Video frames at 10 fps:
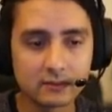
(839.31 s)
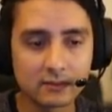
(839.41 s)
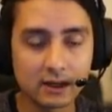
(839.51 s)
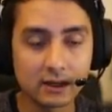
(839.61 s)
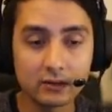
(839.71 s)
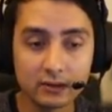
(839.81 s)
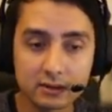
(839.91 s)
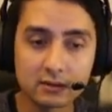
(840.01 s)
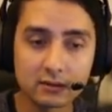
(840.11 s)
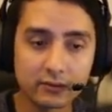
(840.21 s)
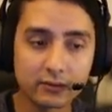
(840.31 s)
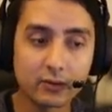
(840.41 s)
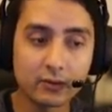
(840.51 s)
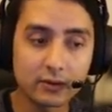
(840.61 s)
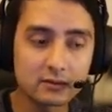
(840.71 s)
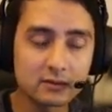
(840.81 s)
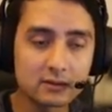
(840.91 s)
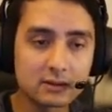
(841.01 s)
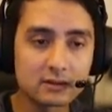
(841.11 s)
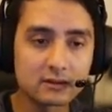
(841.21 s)
I know it's for creatures.
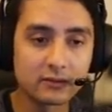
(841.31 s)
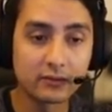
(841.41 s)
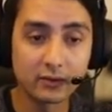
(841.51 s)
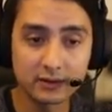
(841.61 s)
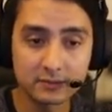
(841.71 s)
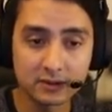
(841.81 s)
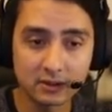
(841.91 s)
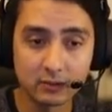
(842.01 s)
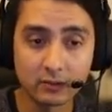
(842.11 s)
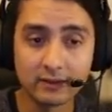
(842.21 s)
It's for especially when they are